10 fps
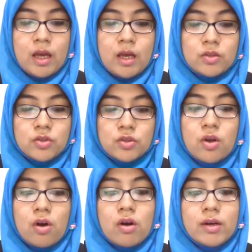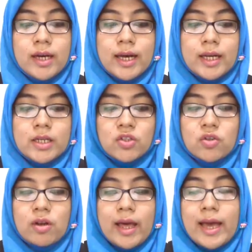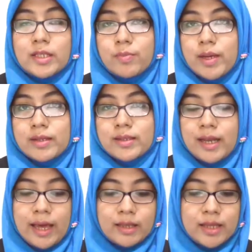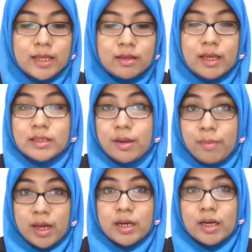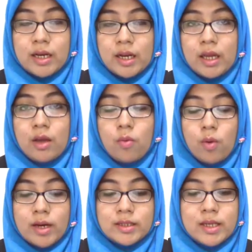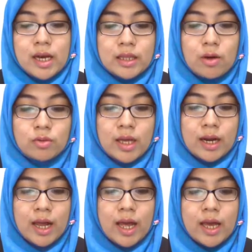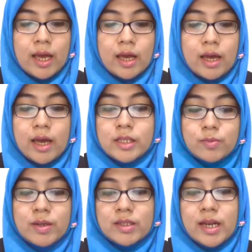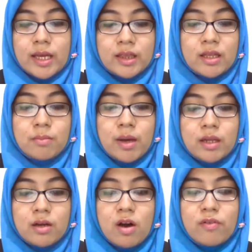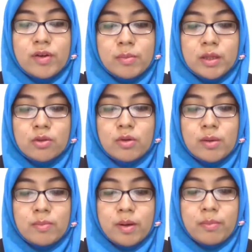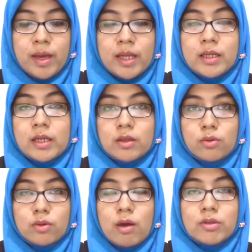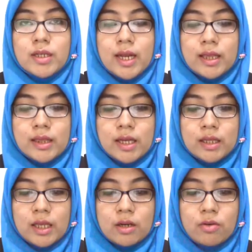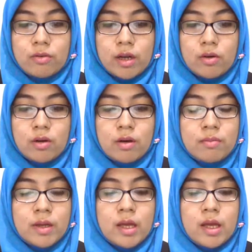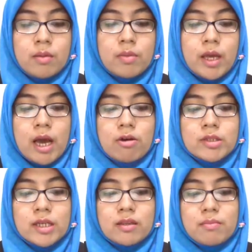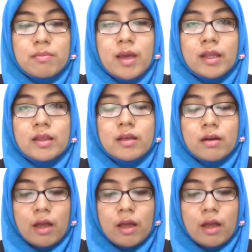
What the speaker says: So, the school has been selected, SMA Negeri 1 Sangatta Utara has been selected by the government to implement the 2013 curriculum because it met the